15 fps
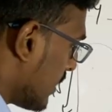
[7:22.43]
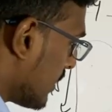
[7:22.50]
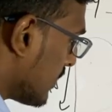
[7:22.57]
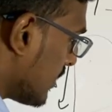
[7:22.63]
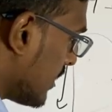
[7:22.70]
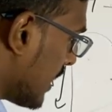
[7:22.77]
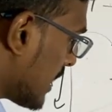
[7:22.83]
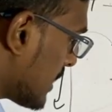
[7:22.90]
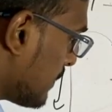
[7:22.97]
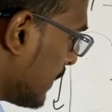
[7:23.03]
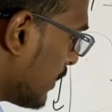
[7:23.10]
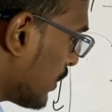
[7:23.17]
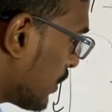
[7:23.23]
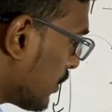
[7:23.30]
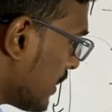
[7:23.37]
The
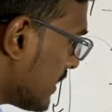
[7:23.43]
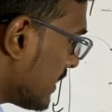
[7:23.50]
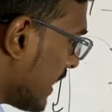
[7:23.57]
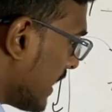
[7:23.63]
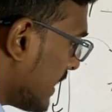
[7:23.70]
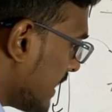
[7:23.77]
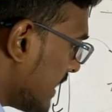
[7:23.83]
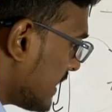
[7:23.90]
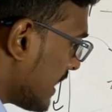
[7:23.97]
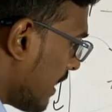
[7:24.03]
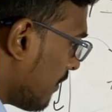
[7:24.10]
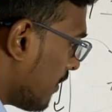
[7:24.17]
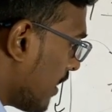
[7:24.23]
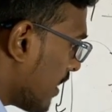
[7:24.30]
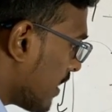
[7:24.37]
SpO2 is
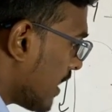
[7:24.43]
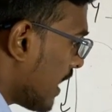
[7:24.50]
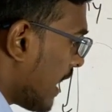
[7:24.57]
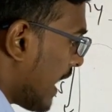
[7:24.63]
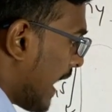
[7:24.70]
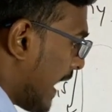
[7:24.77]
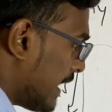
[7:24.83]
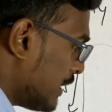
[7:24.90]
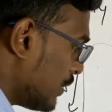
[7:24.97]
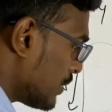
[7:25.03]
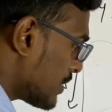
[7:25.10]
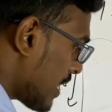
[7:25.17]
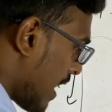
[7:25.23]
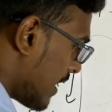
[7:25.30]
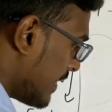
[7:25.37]
87 and you
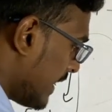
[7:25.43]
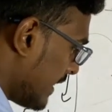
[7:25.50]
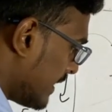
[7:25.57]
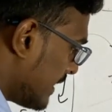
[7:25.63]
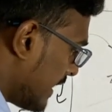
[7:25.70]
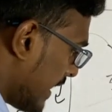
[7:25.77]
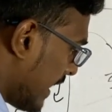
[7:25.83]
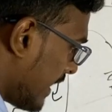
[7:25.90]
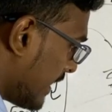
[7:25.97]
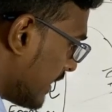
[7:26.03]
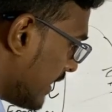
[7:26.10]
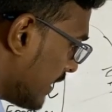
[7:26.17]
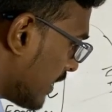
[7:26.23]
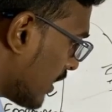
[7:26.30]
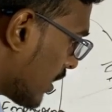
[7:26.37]
started 10
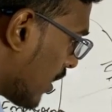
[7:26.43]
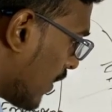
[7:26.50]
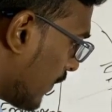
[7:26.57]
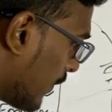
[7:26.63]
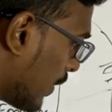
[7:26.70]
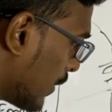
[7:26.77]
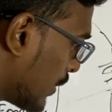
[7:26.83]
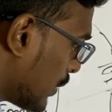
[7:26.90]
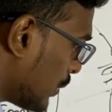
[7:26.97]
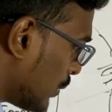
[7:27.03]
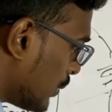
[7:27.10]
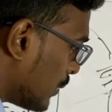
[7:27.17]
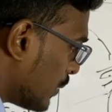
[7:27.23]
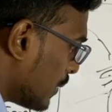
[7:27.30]
liter of O2.